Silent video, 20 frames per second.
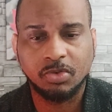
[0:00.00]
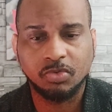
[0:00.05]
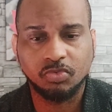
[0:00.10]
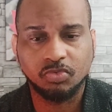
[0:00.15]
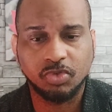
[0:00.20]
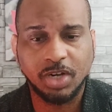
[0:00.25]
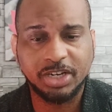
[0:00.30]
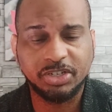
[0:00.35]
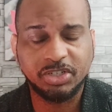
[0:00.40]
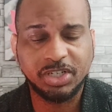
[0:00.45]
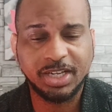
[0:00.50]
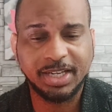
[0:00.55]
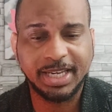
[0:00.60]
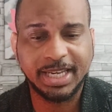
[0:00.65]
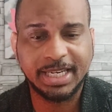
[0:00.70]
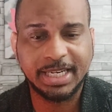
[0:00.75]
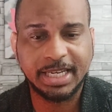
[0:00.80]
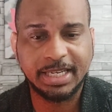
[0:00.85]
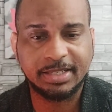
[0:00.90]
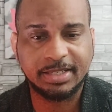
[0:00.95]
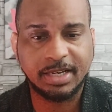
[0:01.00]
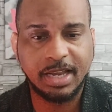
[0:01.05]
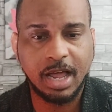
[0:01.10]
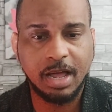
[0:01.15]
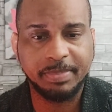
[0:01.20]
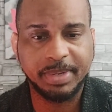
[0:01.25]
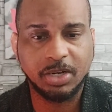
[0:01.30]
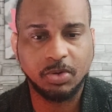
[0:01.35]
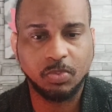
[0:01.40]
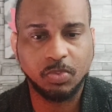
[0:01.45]
Russia and
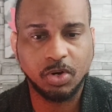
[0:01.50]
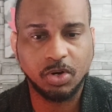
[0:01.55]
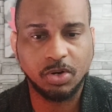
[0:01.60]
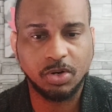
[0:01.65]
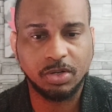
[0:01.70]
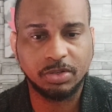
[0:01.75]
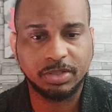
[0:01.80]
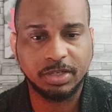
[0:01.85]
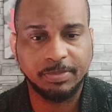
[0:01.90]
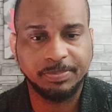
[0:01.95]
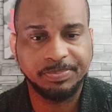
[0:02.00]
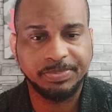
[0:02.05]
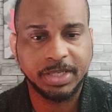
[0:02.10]
Islamic World